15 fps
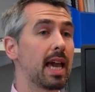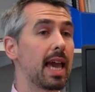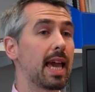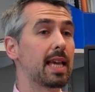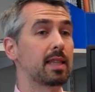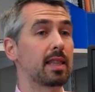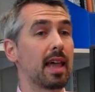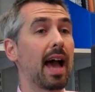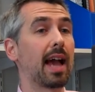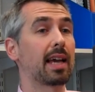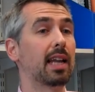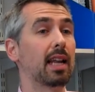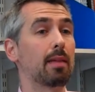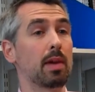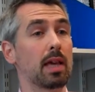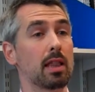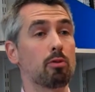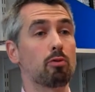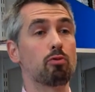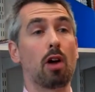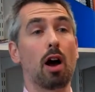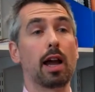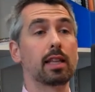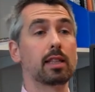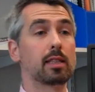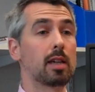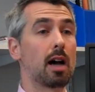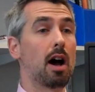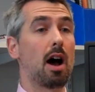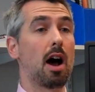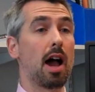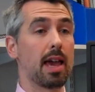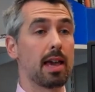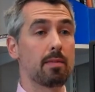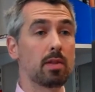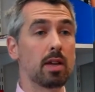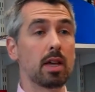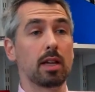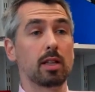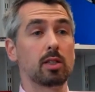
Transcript: Is that going to be the right time